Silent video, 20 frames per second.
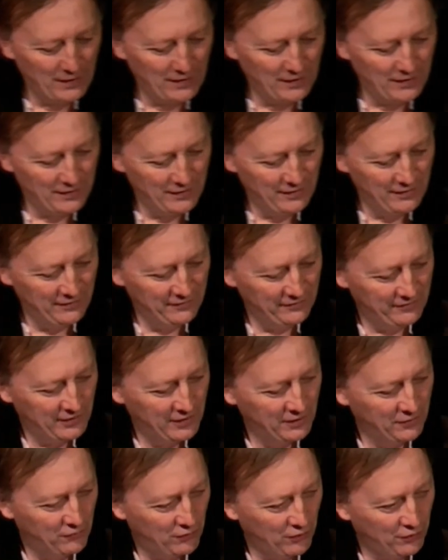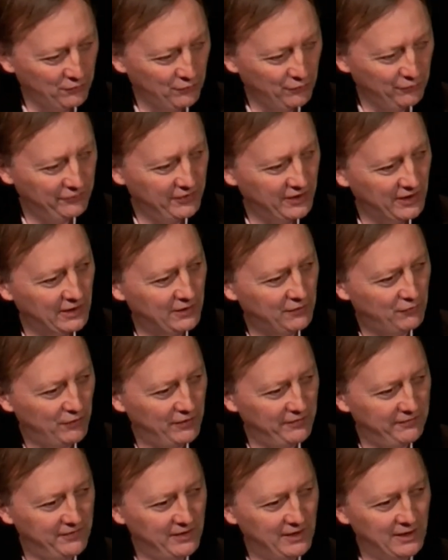is introducing
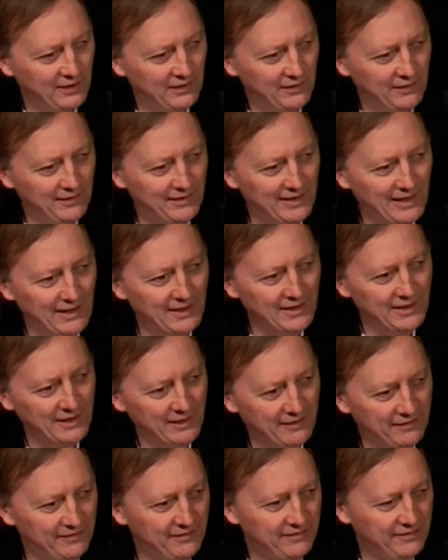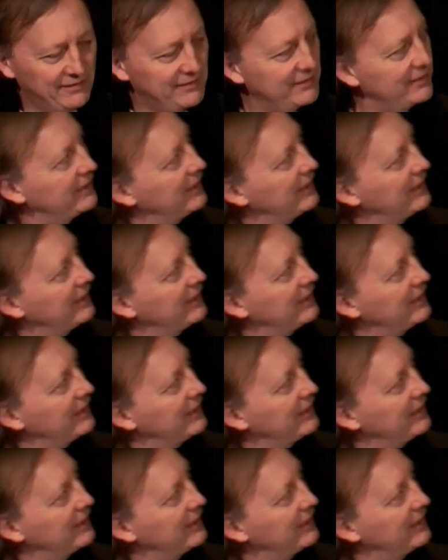interesting techniques,